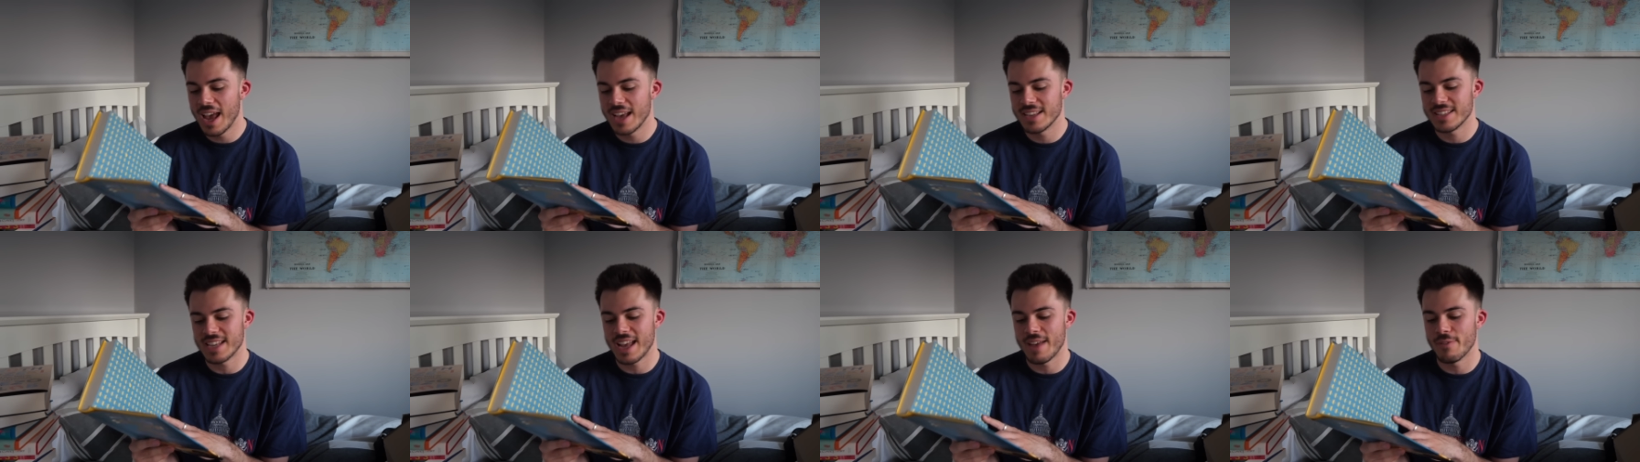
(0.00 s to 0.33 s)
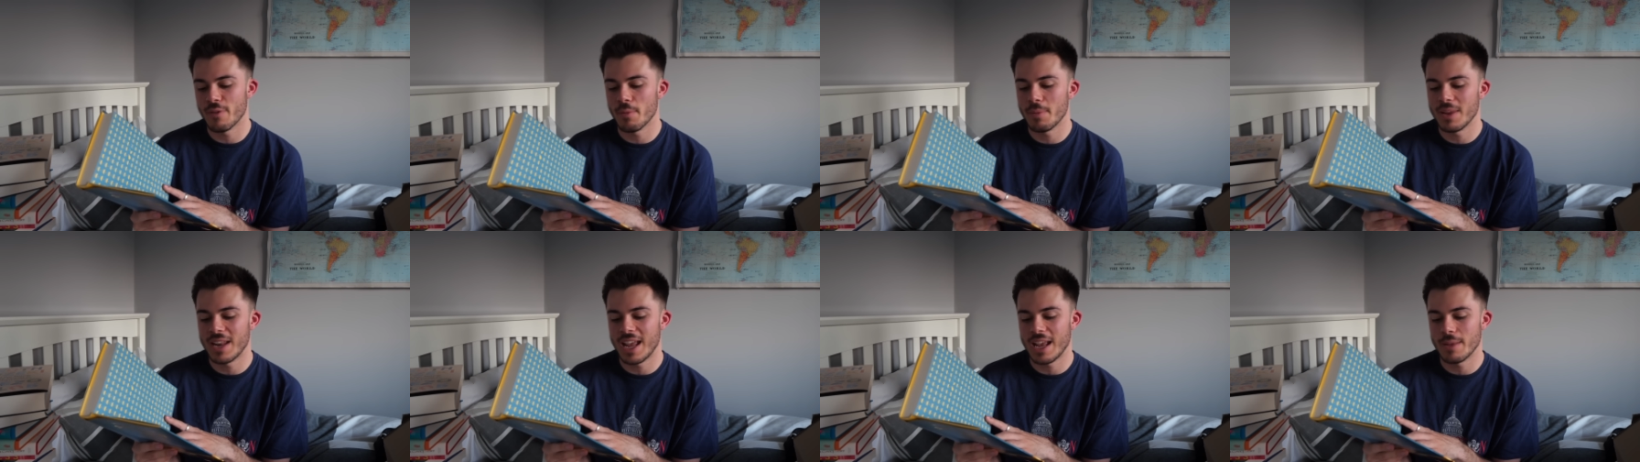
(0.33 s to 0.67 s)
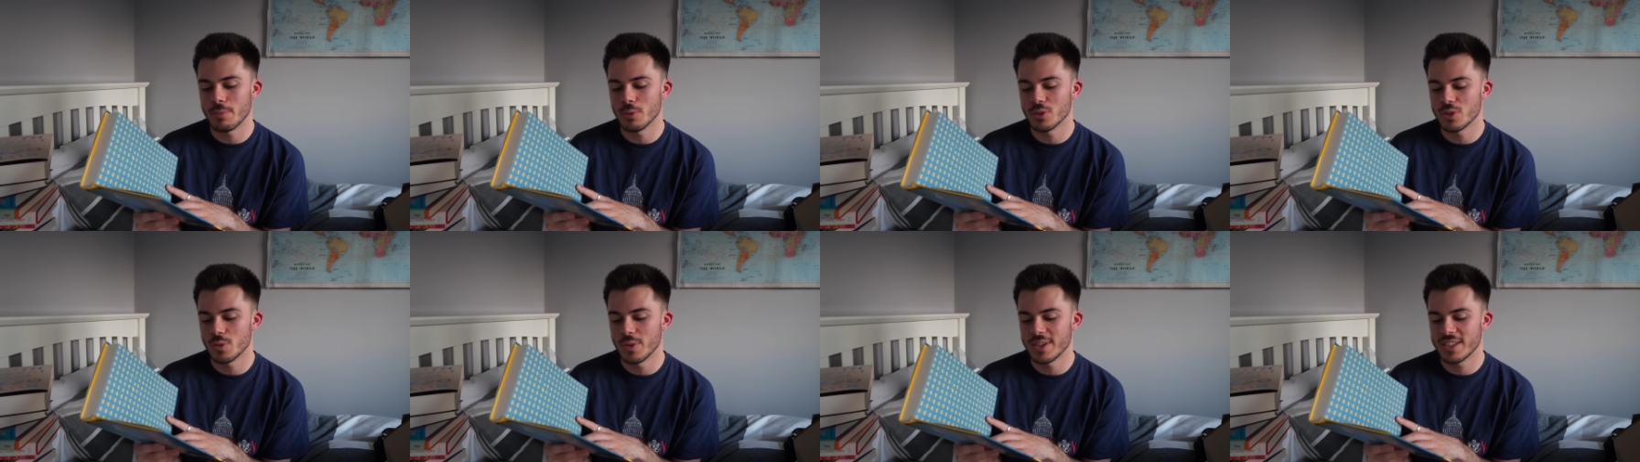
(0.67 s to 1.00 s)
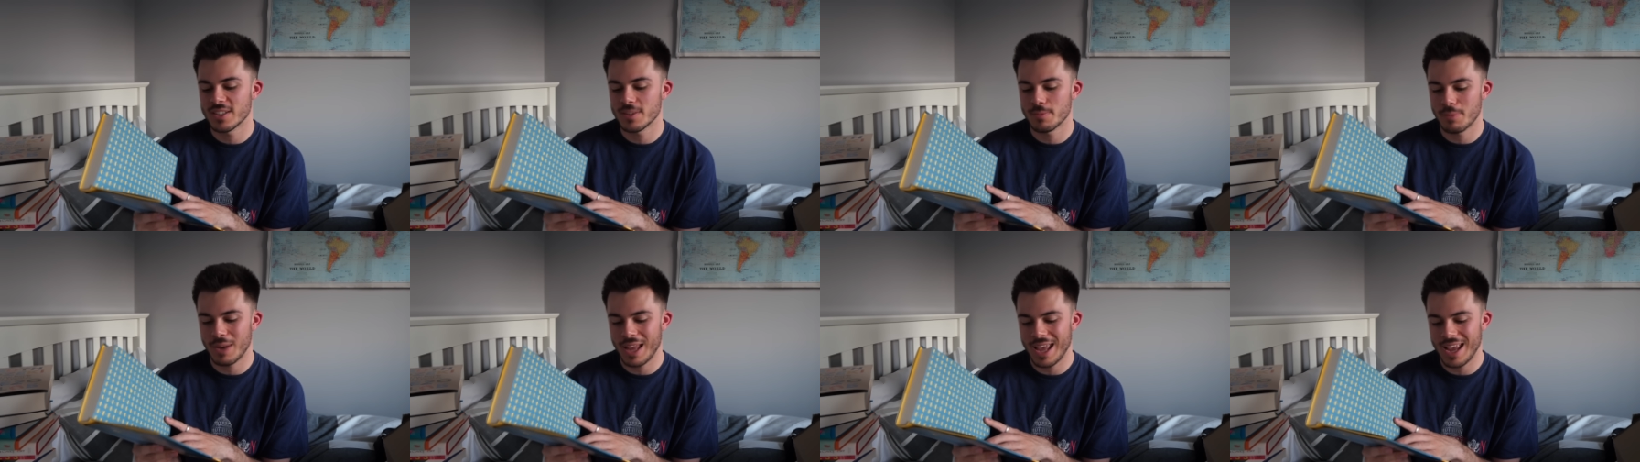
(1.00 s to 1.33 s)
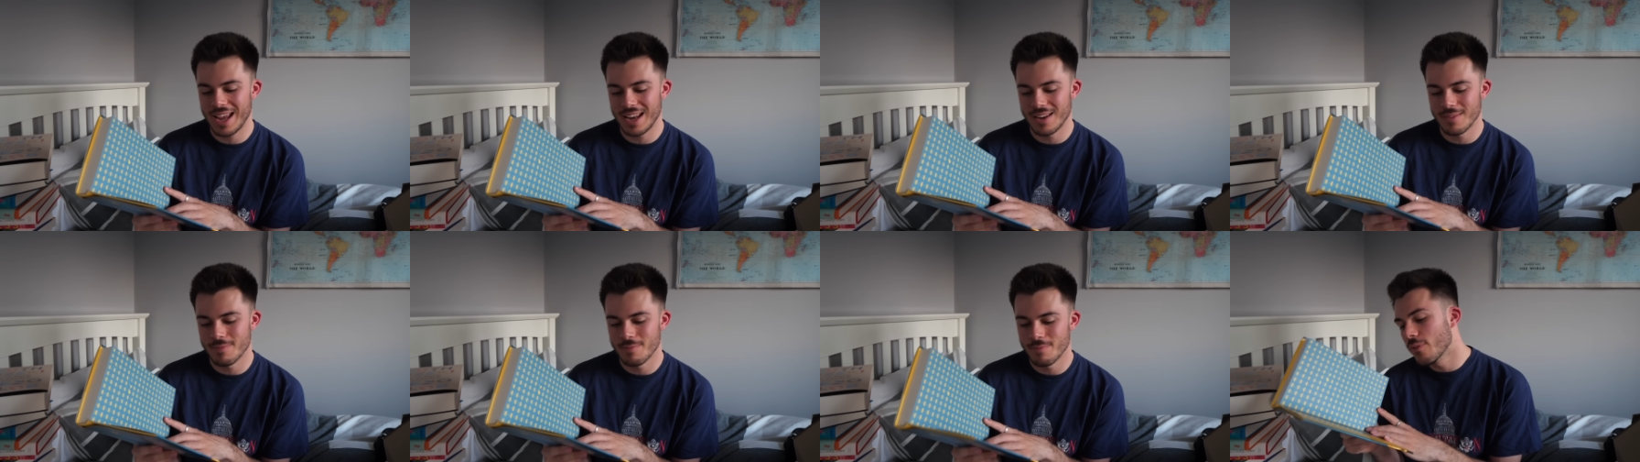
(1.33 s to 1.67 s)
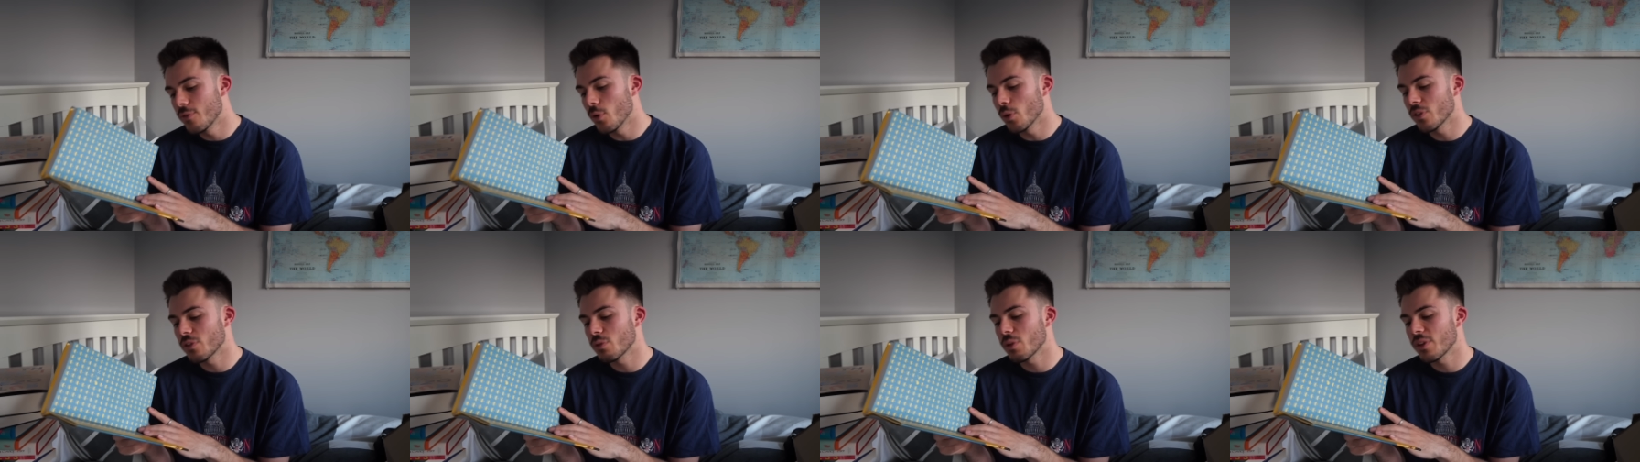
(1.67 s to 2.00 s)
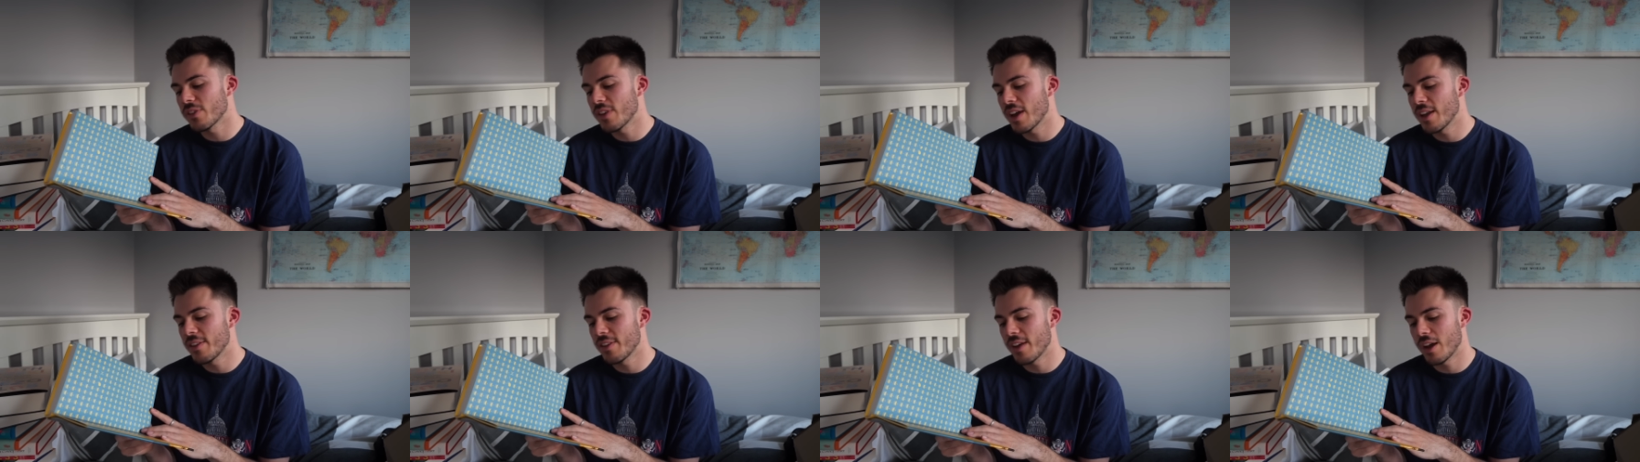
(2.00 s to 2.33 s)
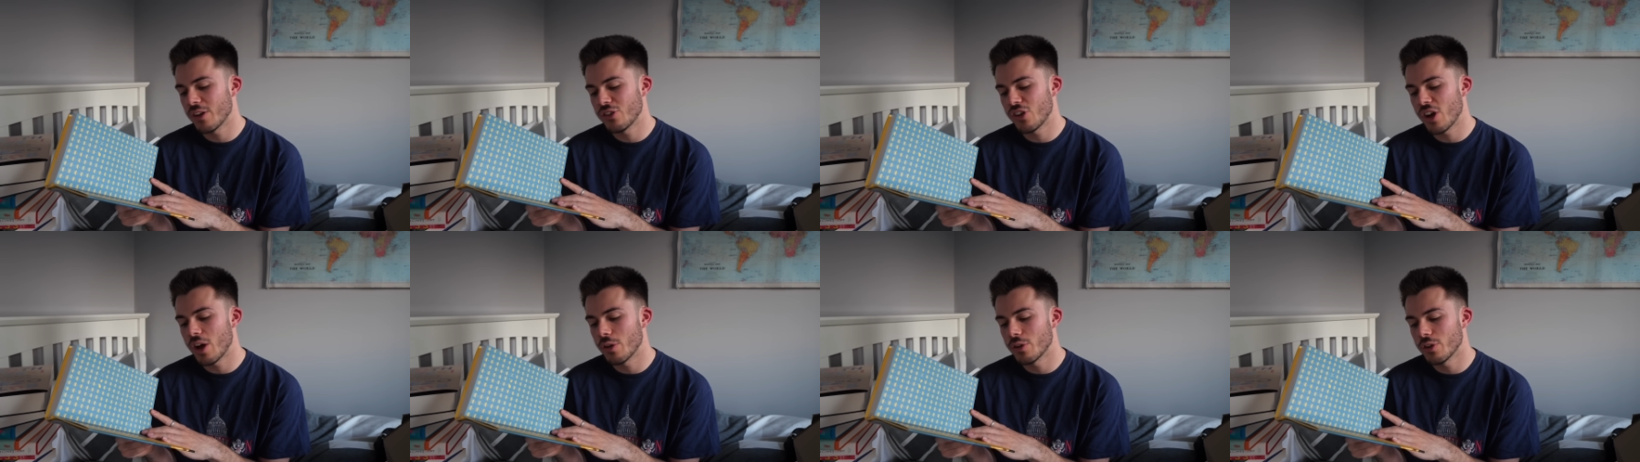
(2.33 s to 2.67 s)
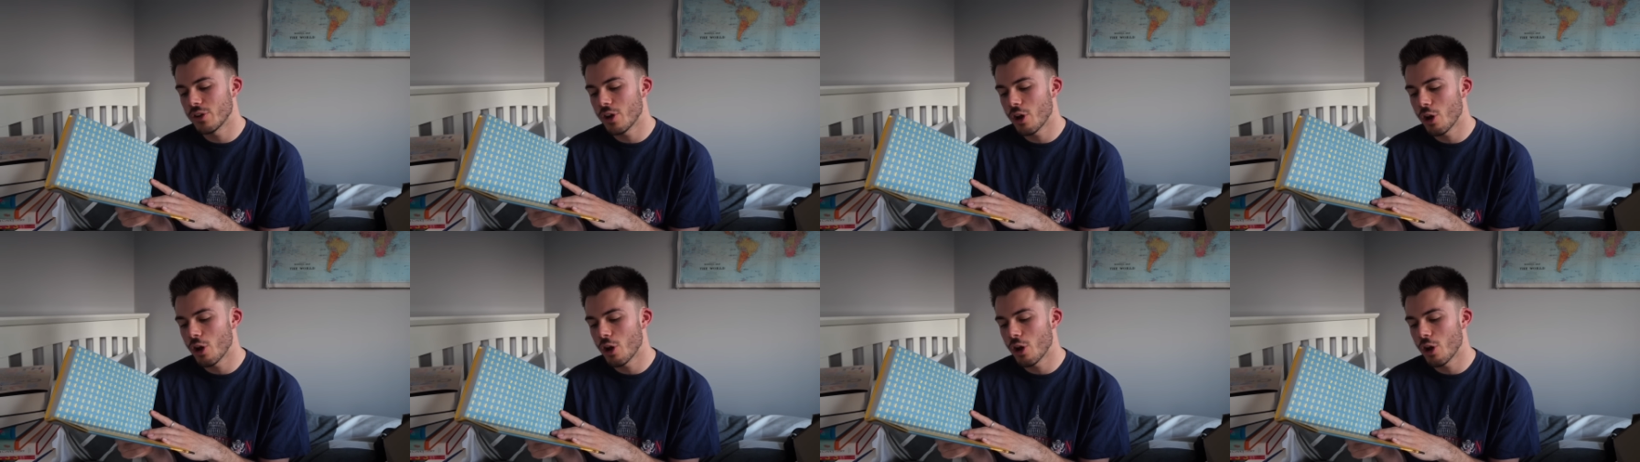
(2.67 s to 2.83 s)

has ever been able to explain. Forced to return to her childhood